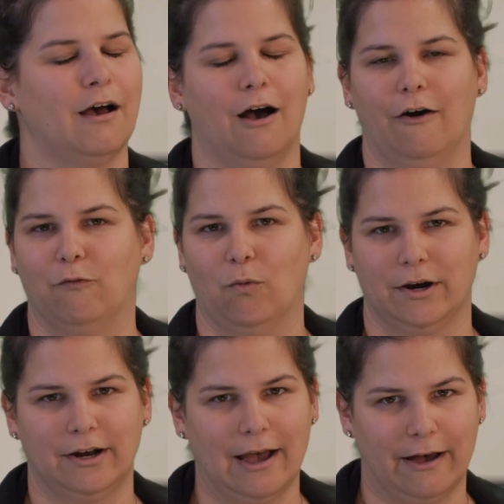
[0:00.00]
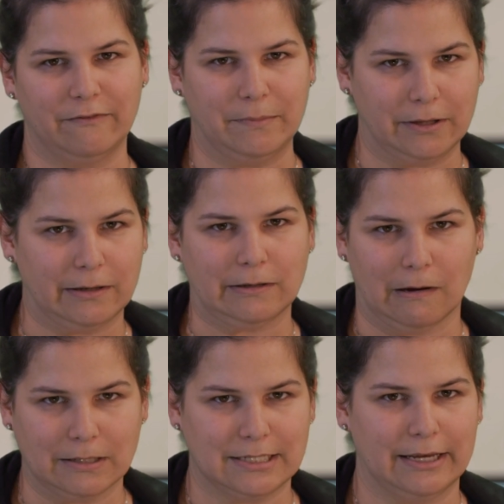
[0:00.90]
of 1.5 million
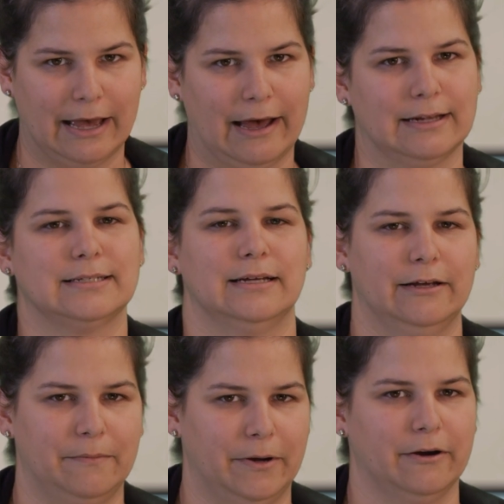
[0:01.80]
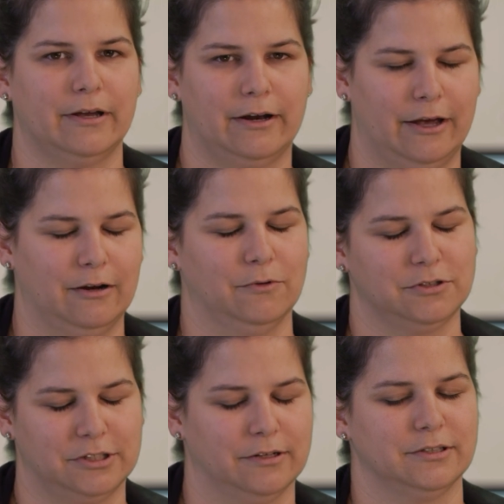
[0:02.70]
dogs and cats in American animal
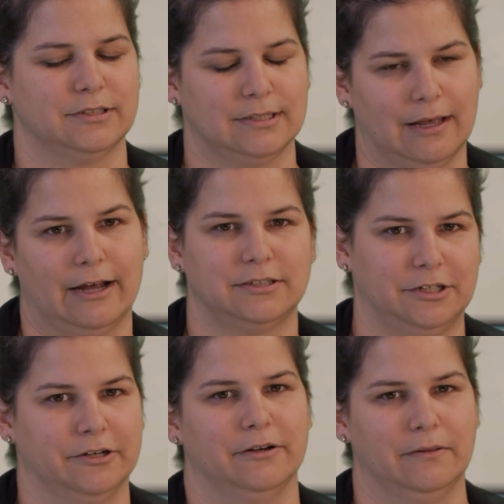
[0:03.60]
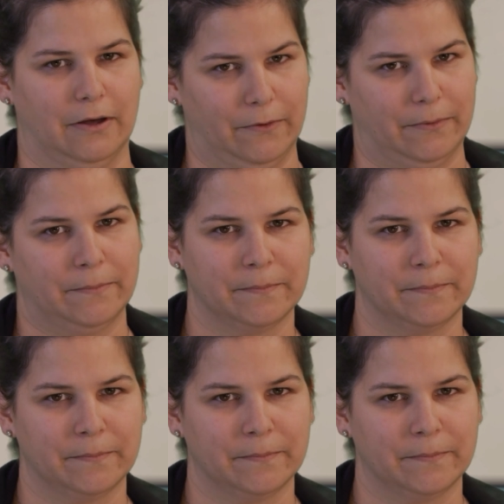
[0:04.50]
shelters last year alone.